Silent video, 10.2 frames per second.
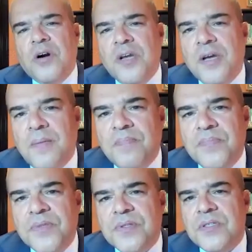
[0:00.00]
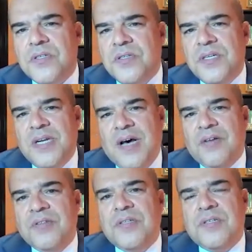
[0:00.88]
him to
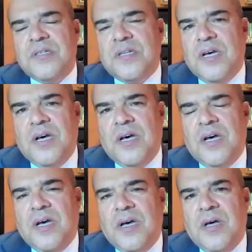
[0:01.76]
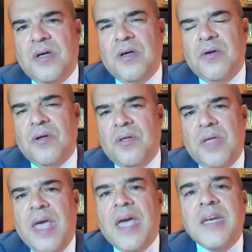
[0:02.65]
denounce
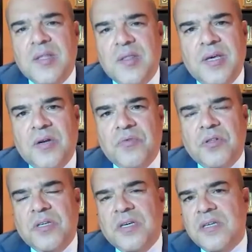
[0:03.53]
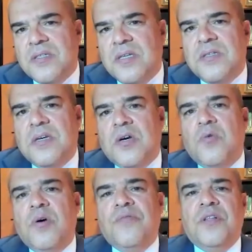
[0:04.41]
anything really as the
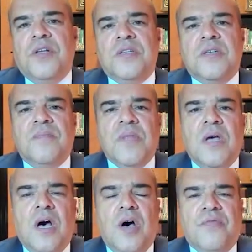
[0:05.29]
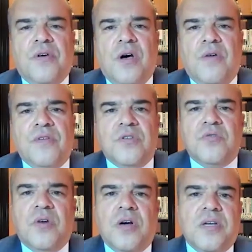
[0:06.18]
equivalent of a
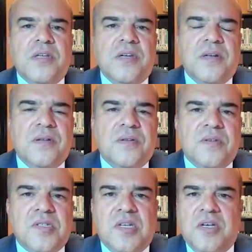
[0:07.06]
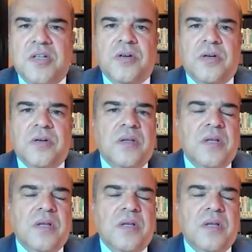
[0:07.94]
drunken sailor